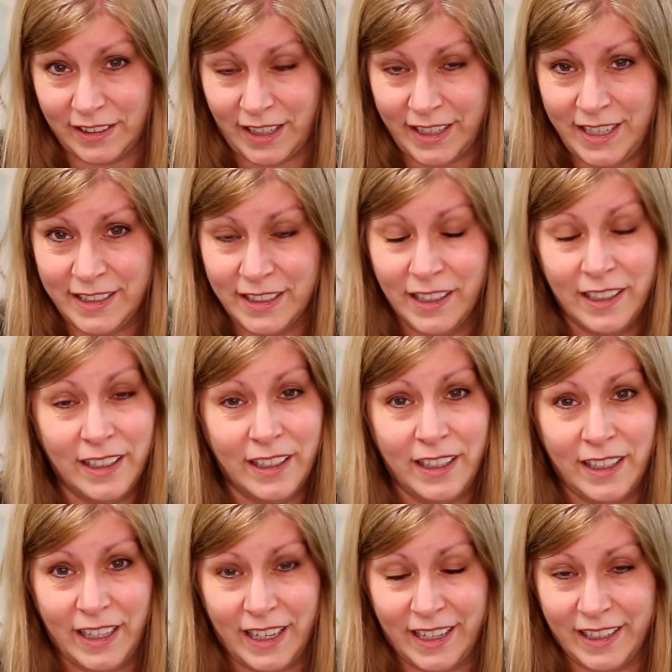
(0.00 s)
light.
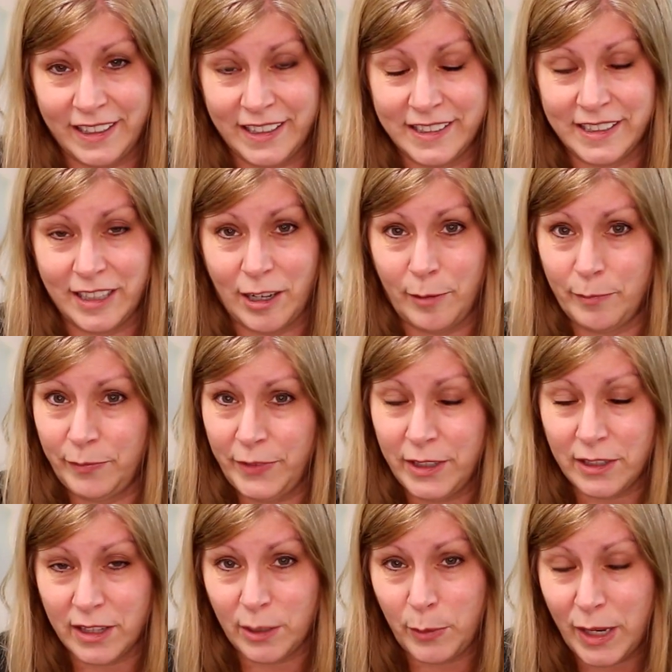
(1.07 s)
And,
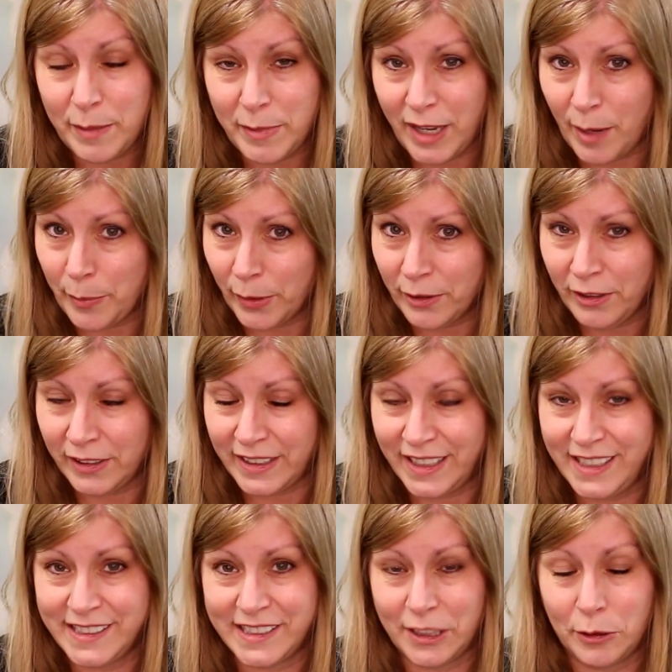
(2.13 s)
they wake me up
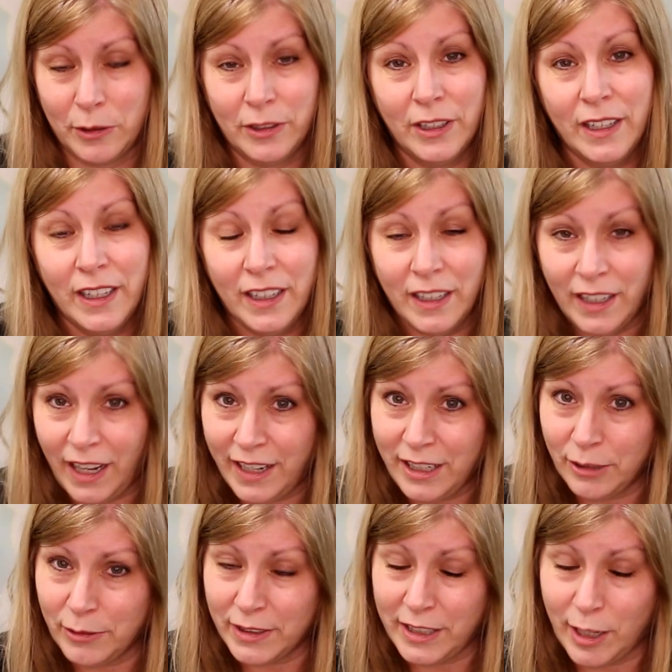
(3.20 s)
early. So I
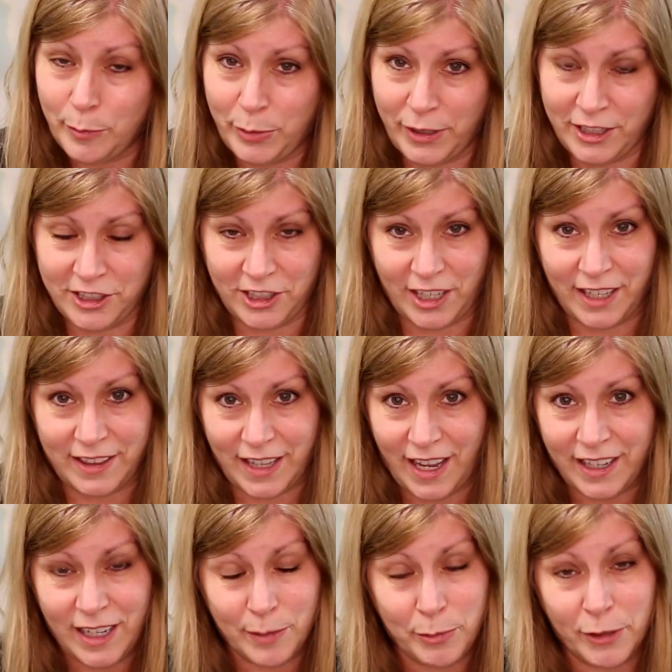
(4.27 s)
don't really appreciate
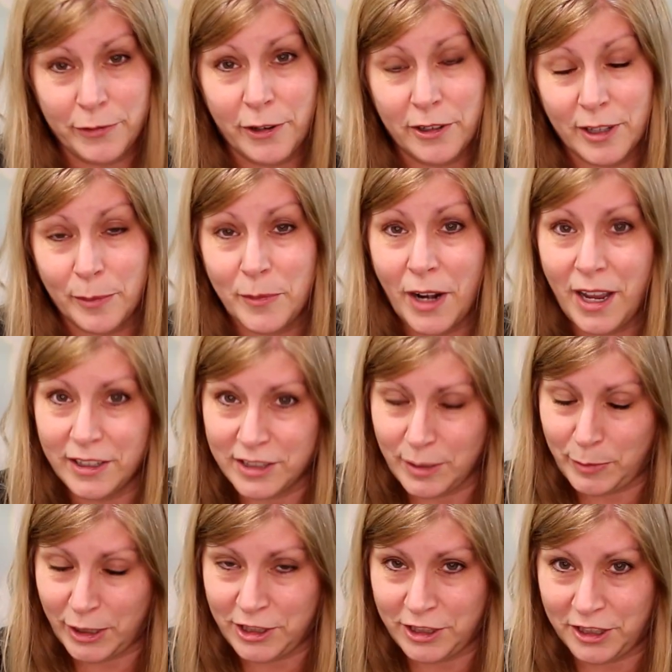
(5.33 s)
that. I prefer them not to
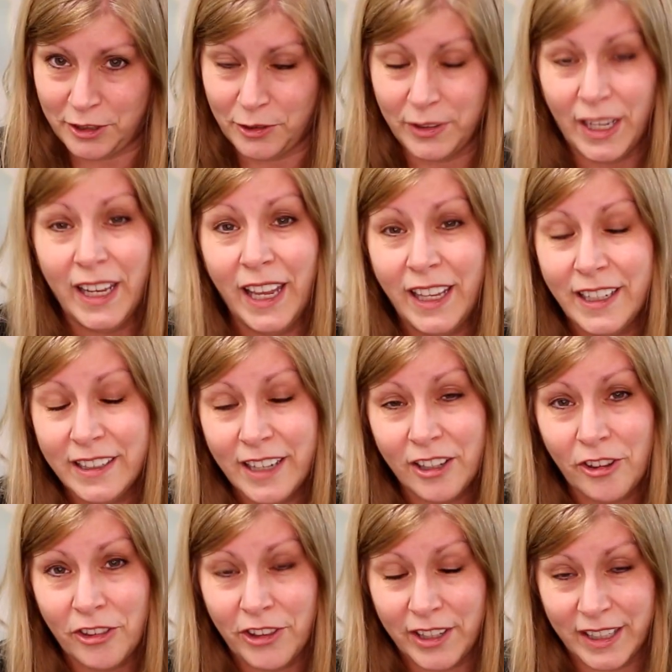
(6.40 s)
be chewed. And
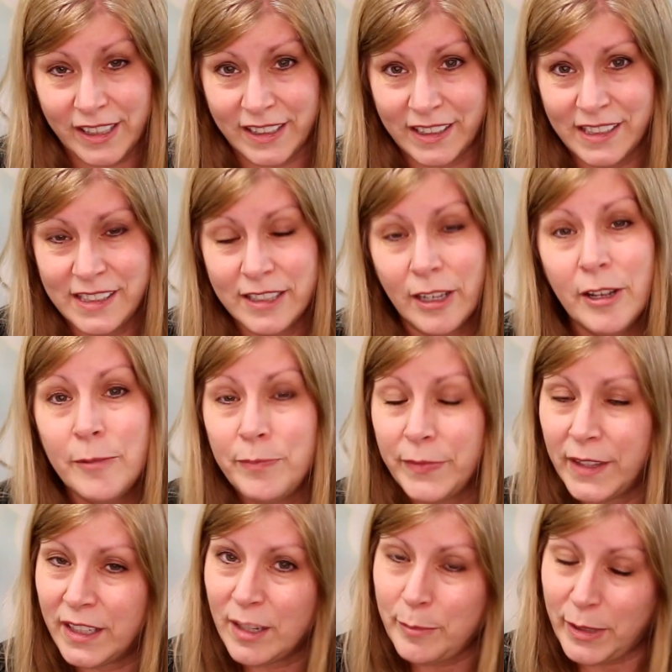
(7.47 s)
another thing is,
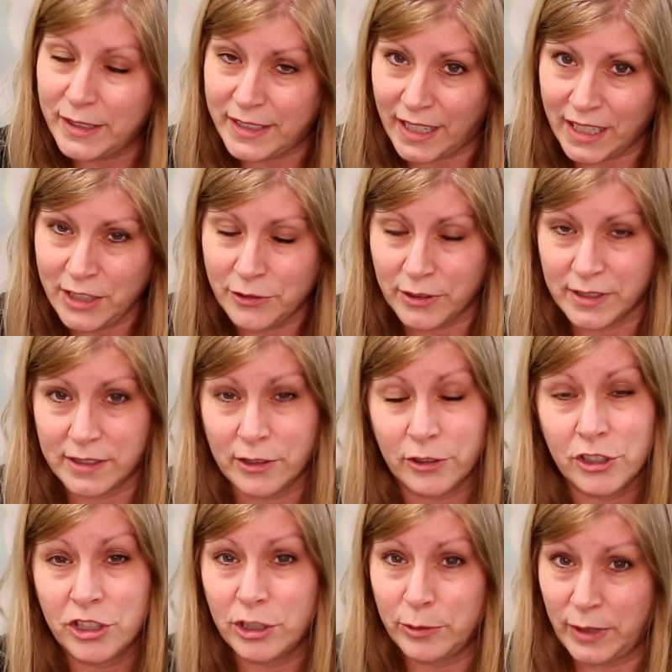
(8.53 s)
it could be dangerous. They're
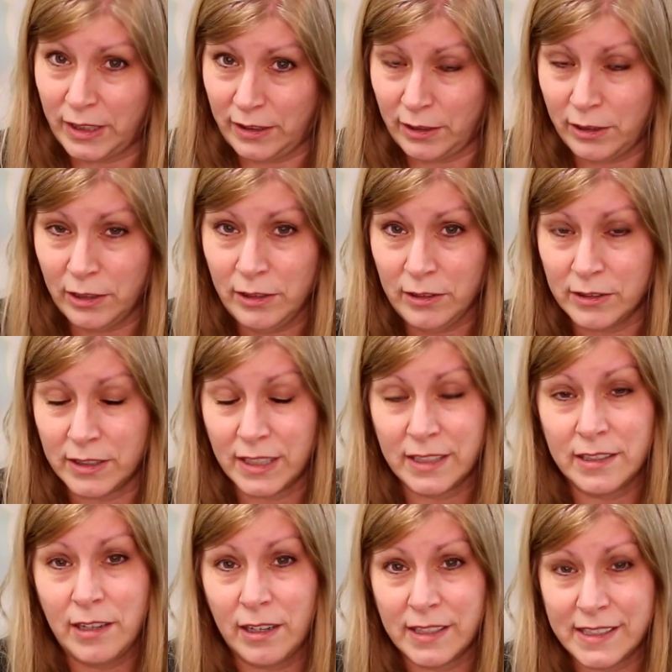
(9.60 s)
chewing the curtains. It's
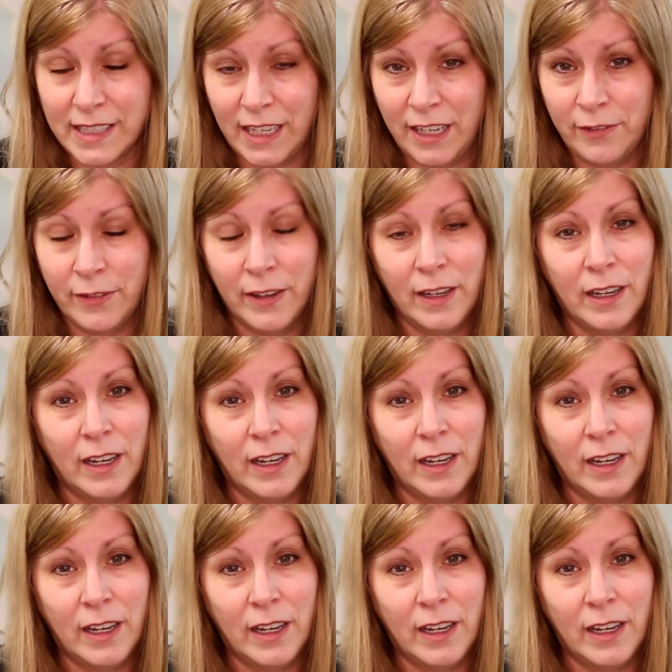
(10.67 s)
not safe.